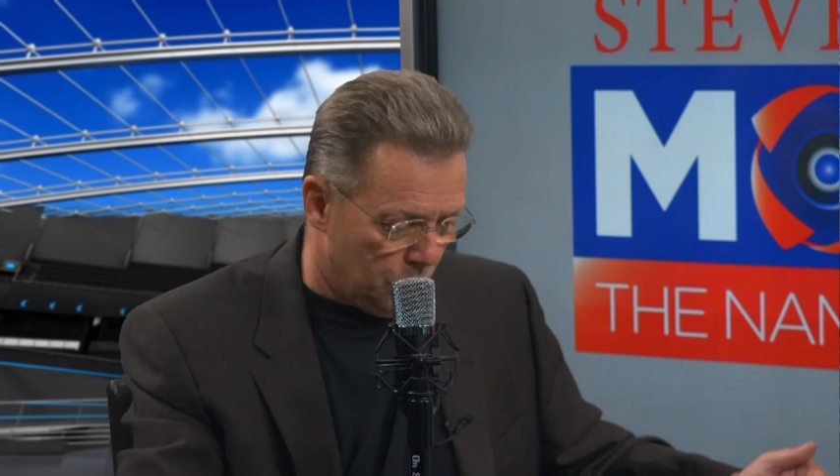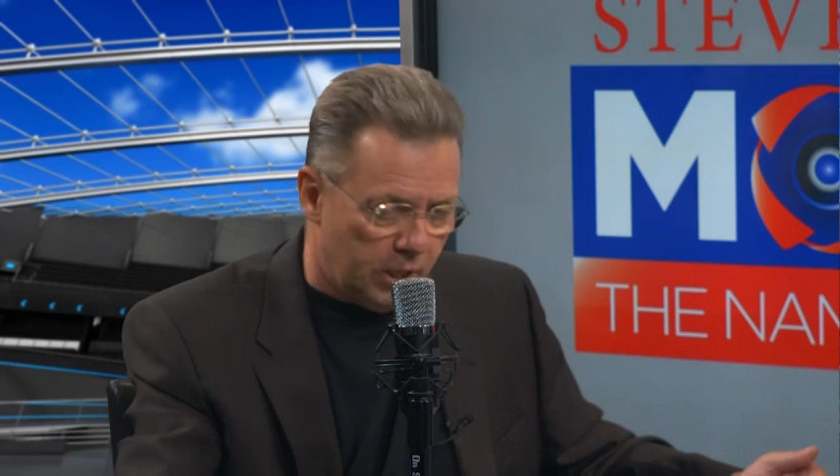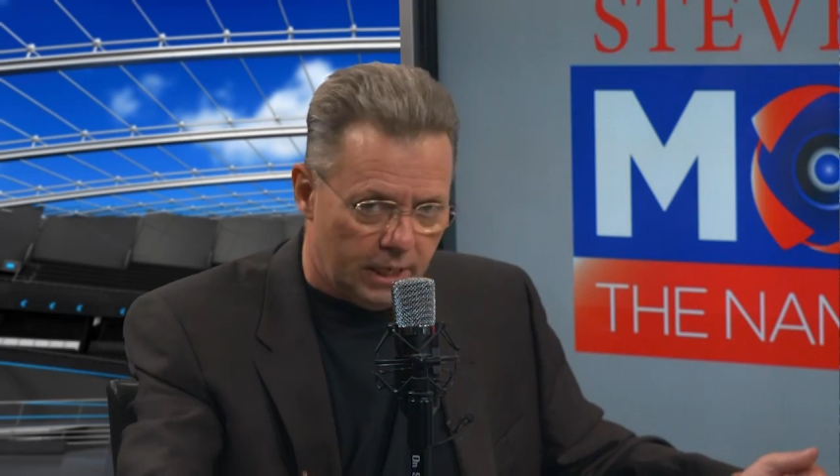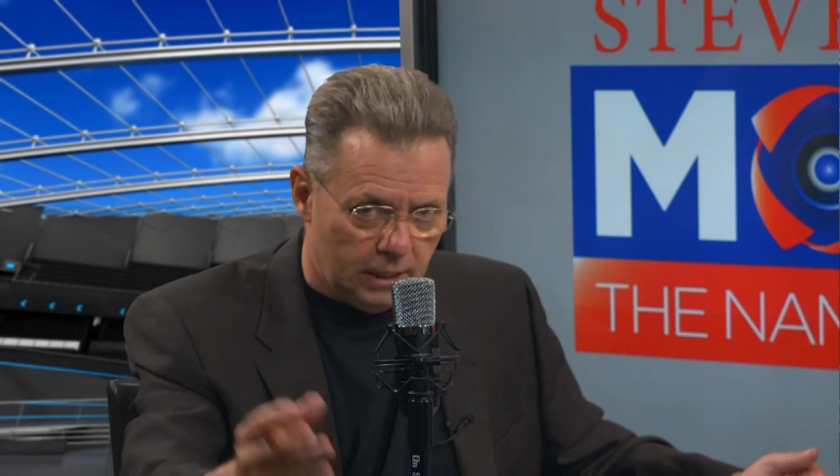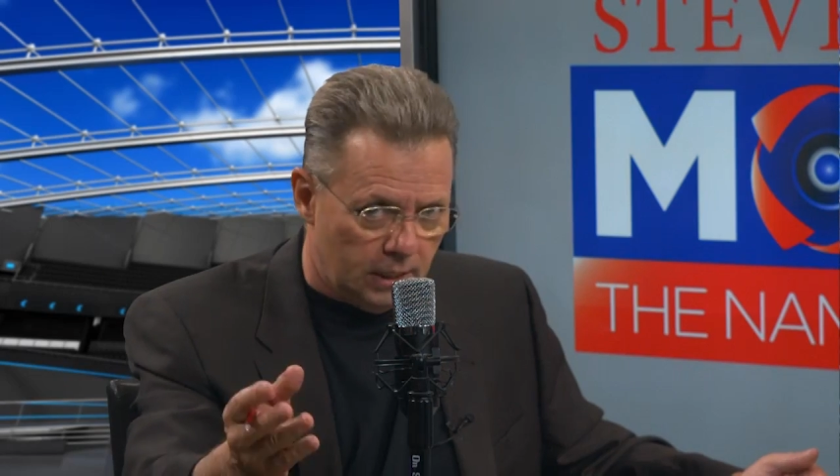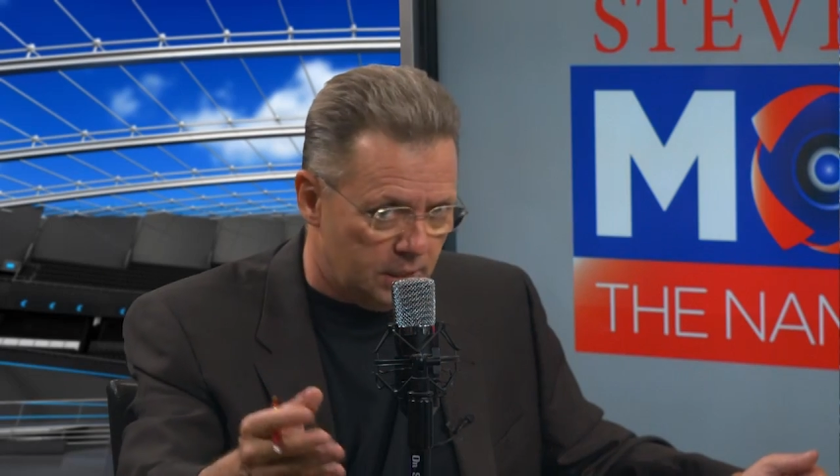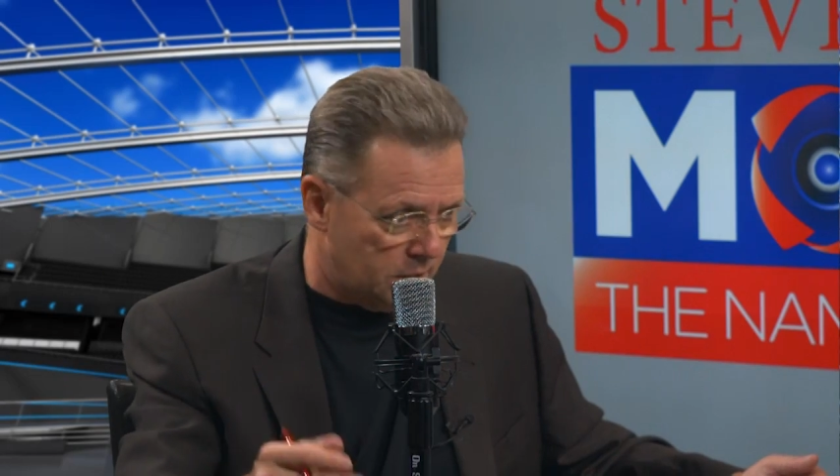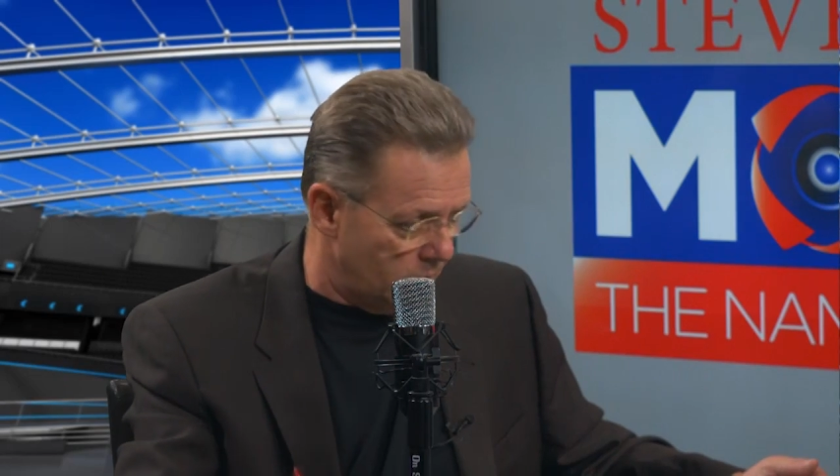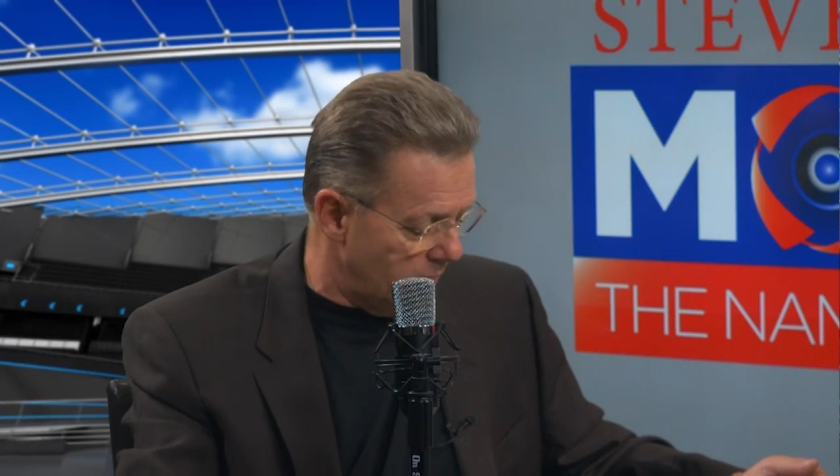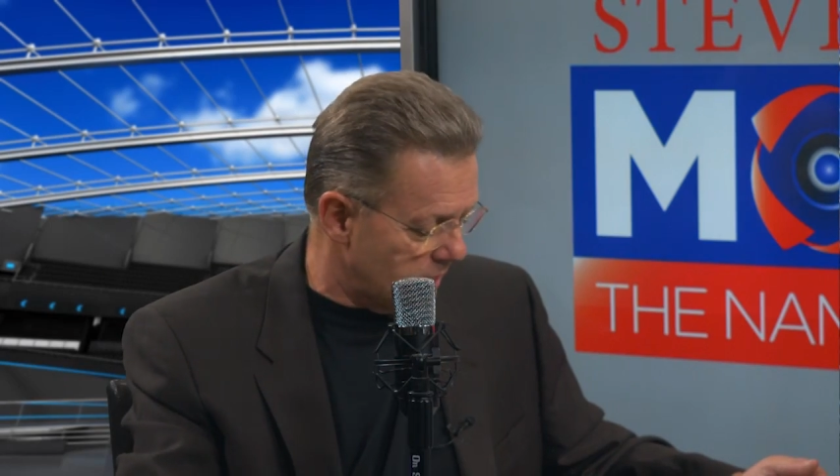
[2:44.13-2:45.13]
we'll get into
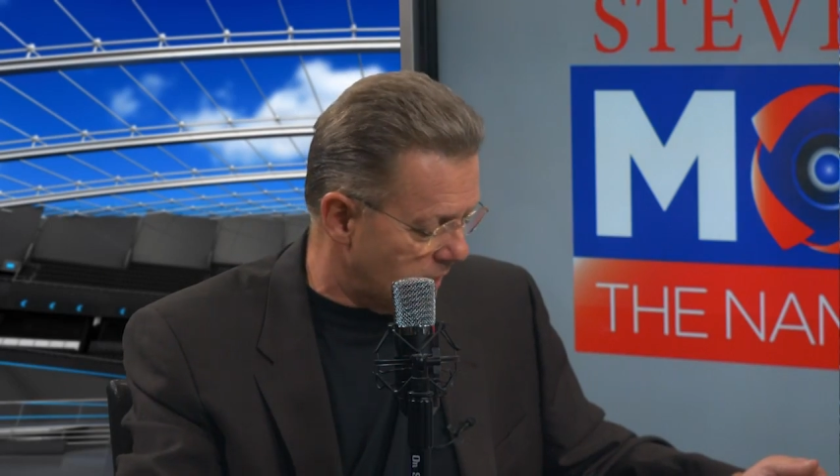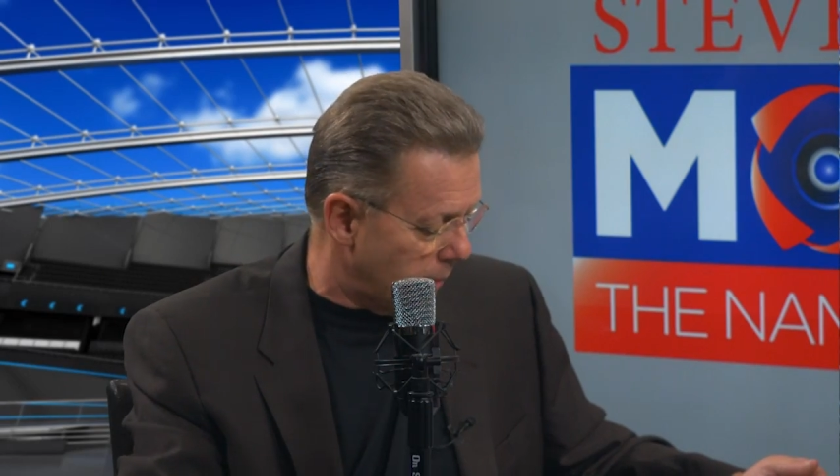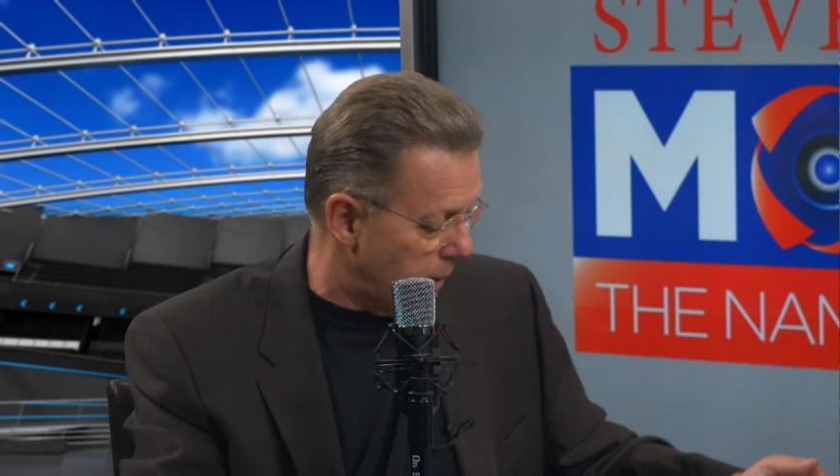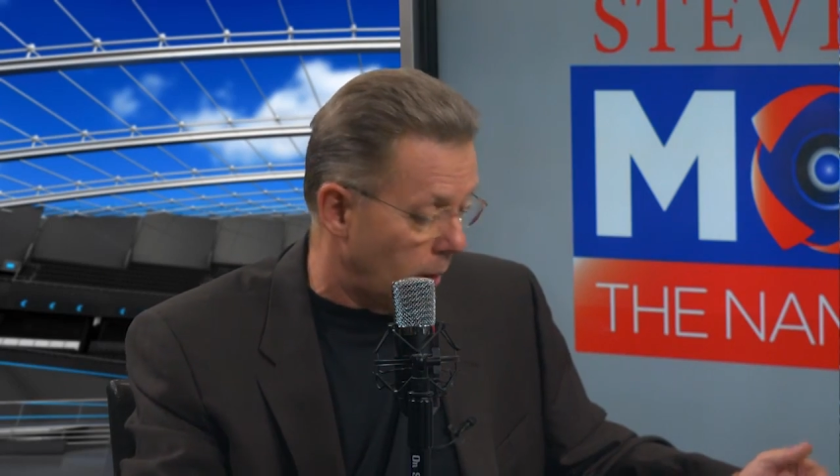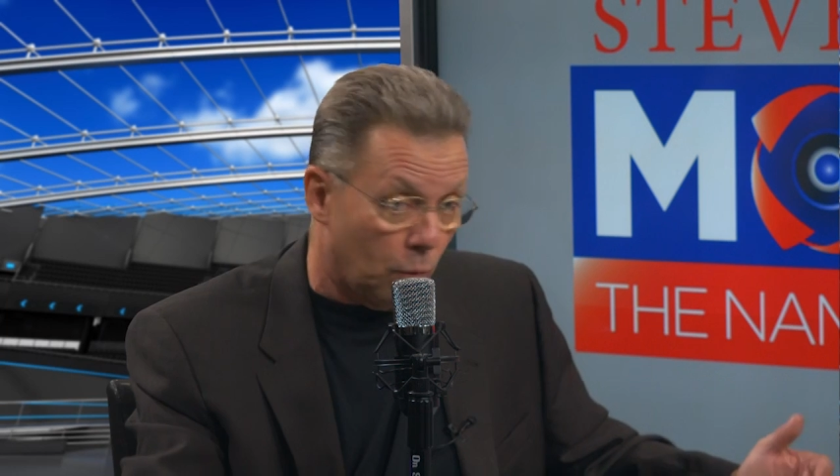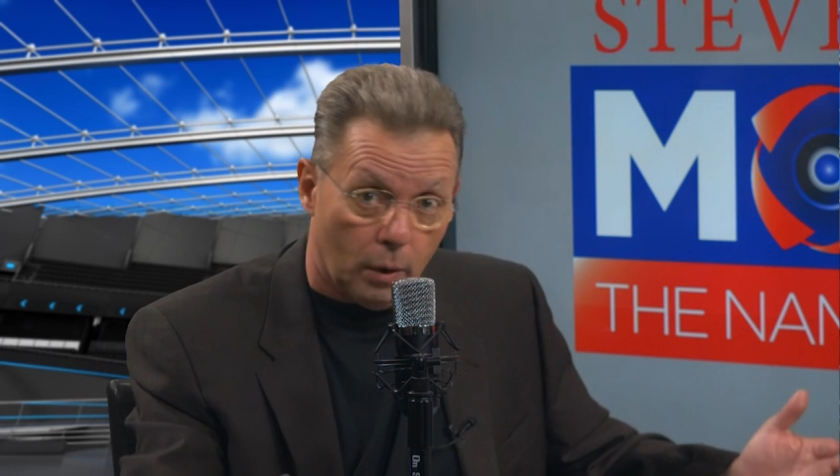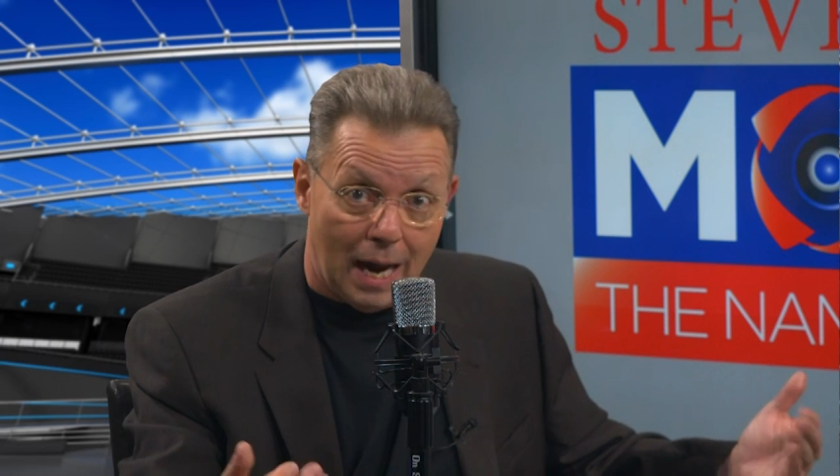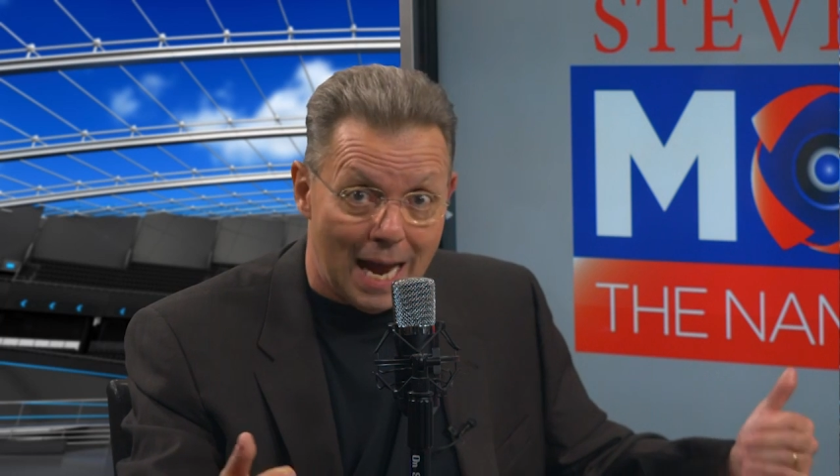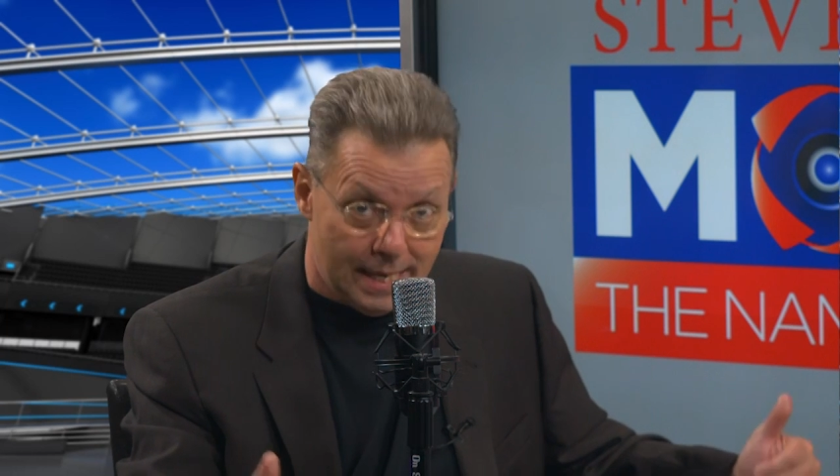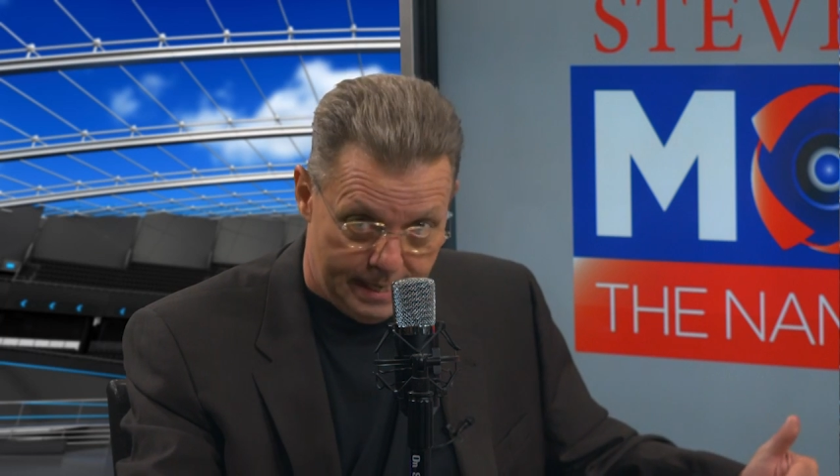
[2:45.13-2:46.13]
this in the next segment on what
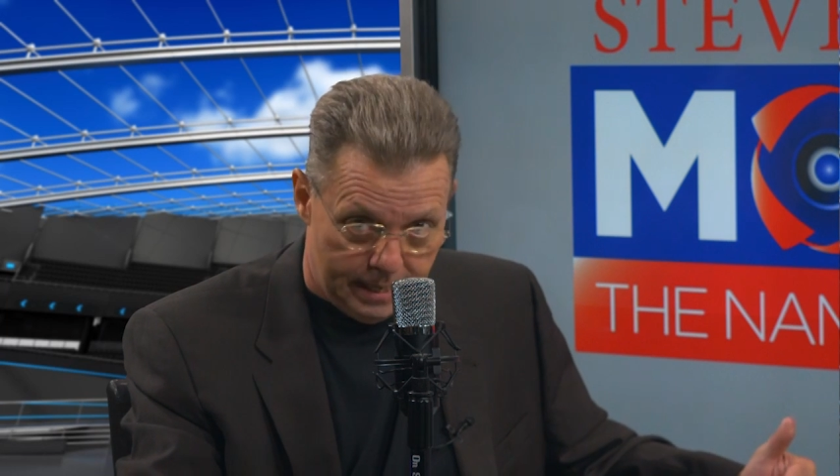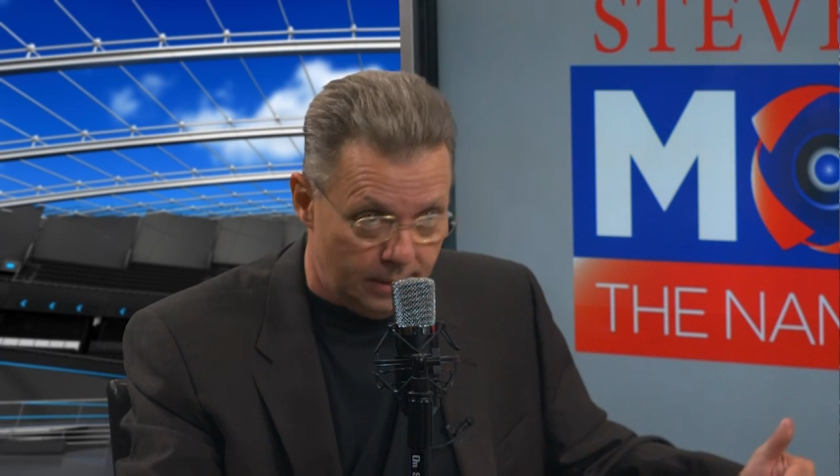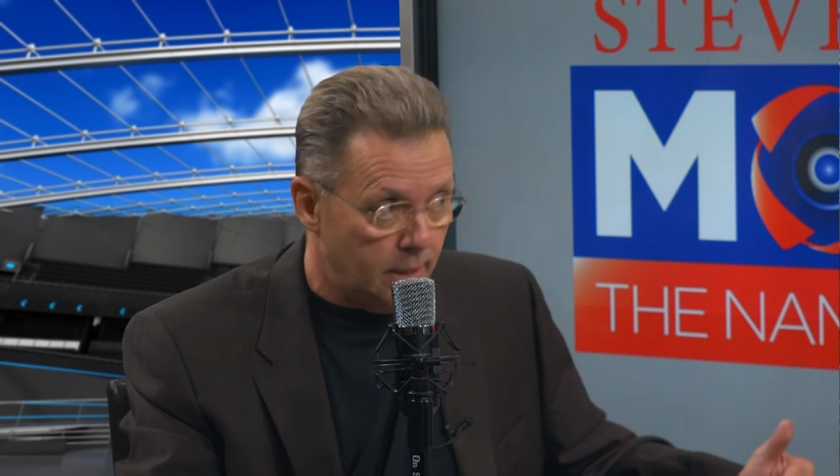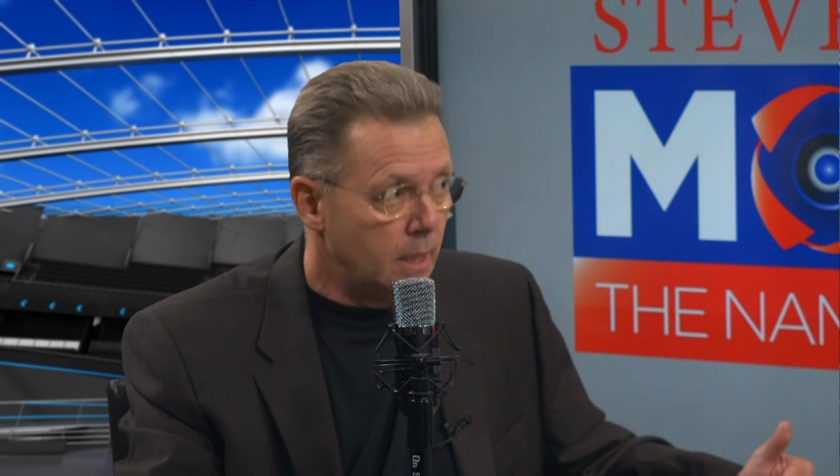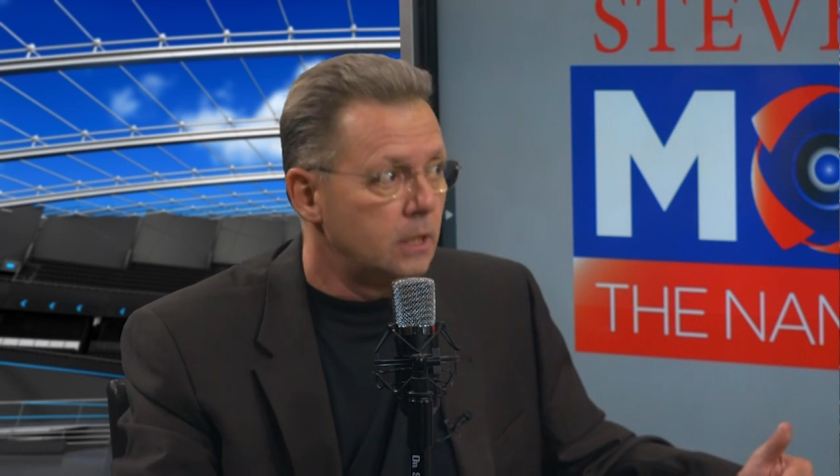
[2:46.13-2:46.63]
I did